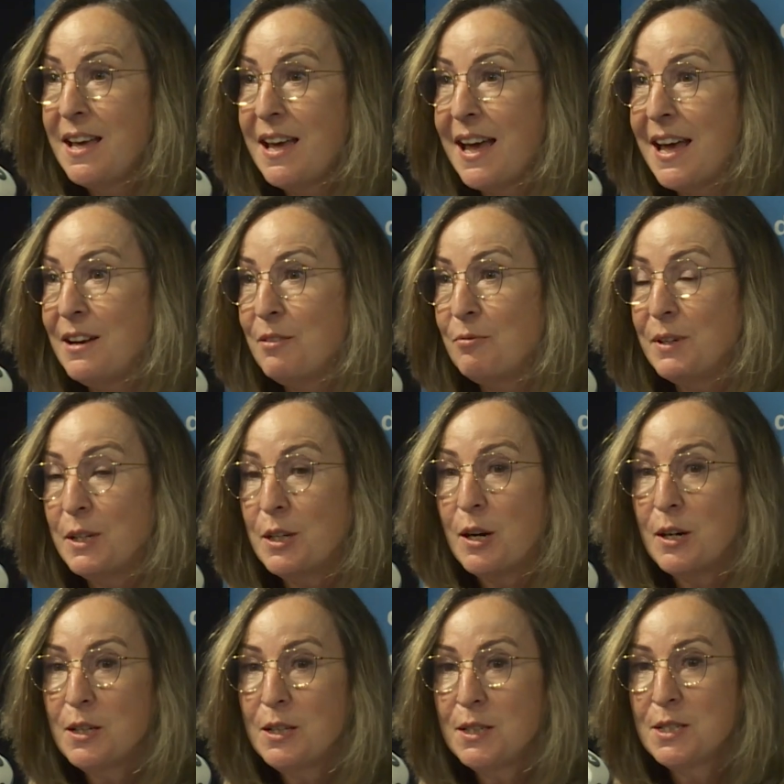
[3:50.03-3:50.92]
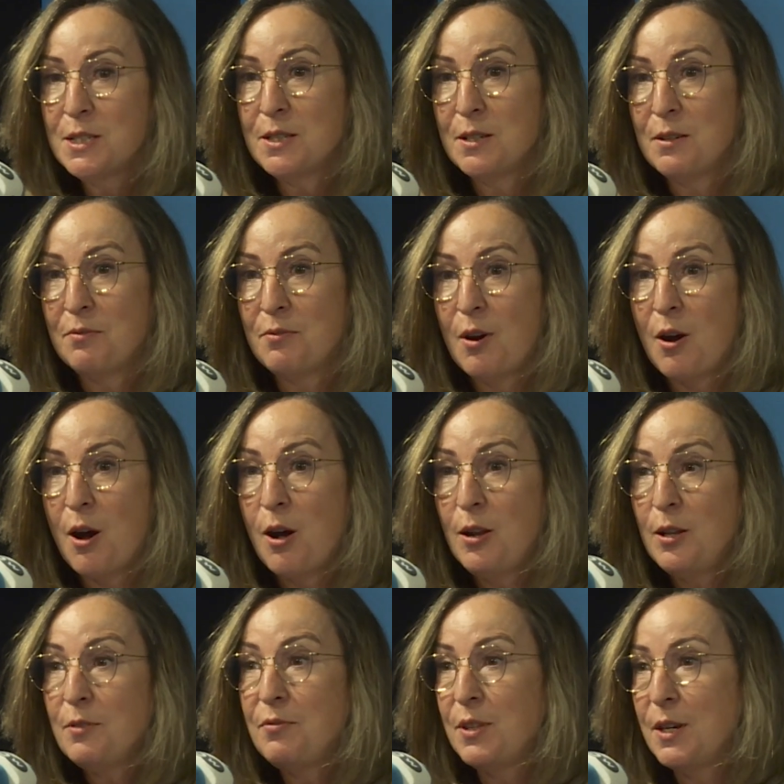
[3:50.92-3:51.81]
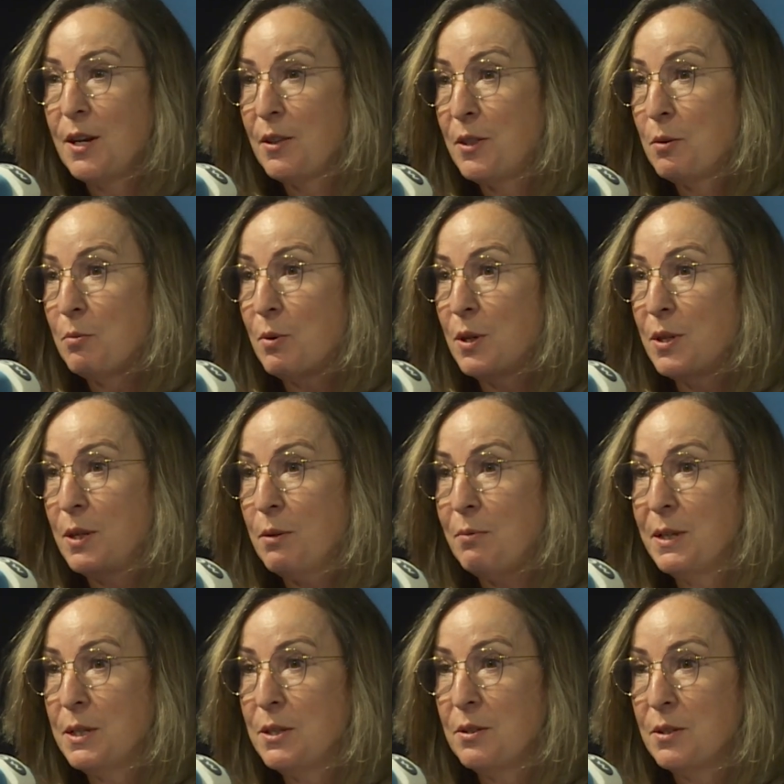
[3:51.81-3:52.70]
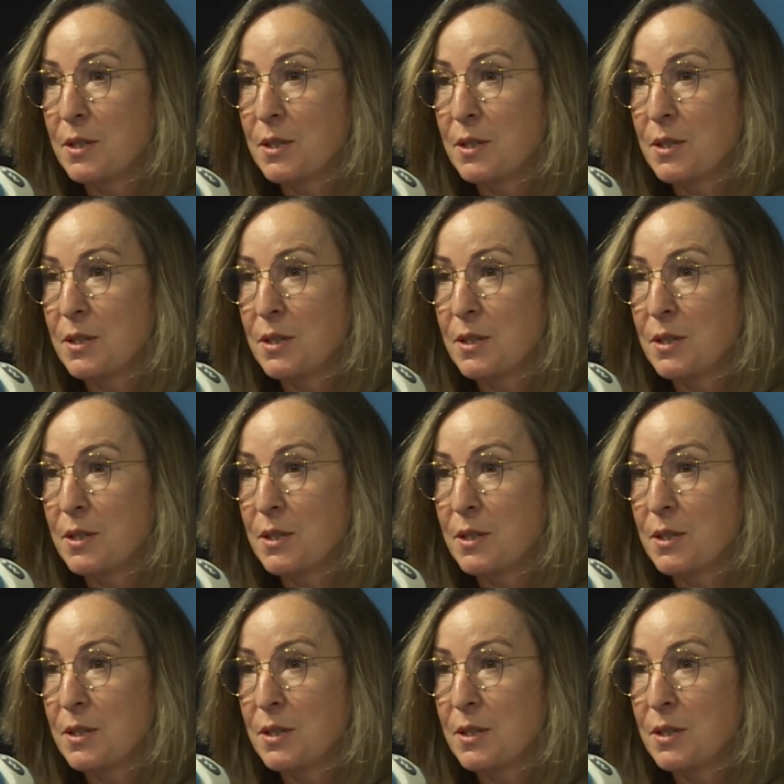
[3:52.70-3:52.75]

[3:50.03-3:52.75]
And regardless of all of the other work that we do